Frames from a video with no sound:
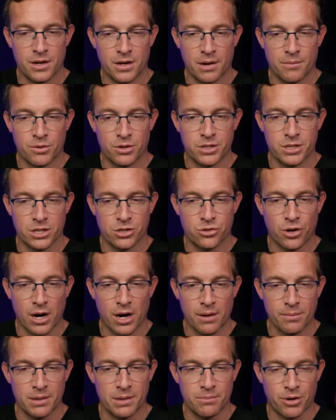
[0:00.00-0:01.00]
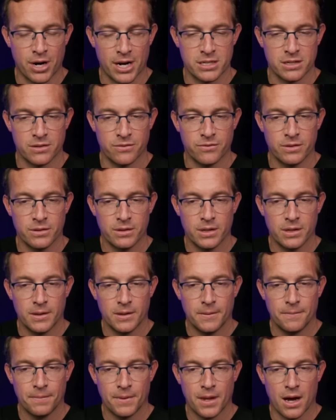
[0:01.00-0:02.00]
number is incredibly impressive
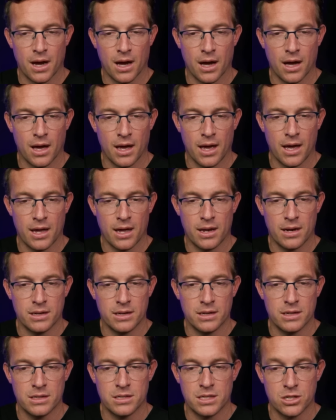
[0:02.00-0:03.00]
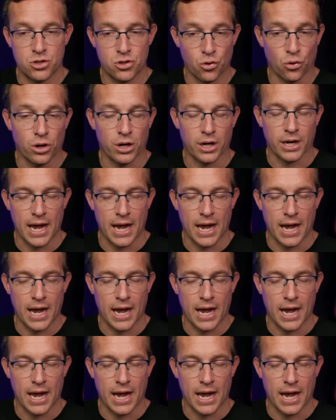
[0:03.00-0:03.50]
and is historic,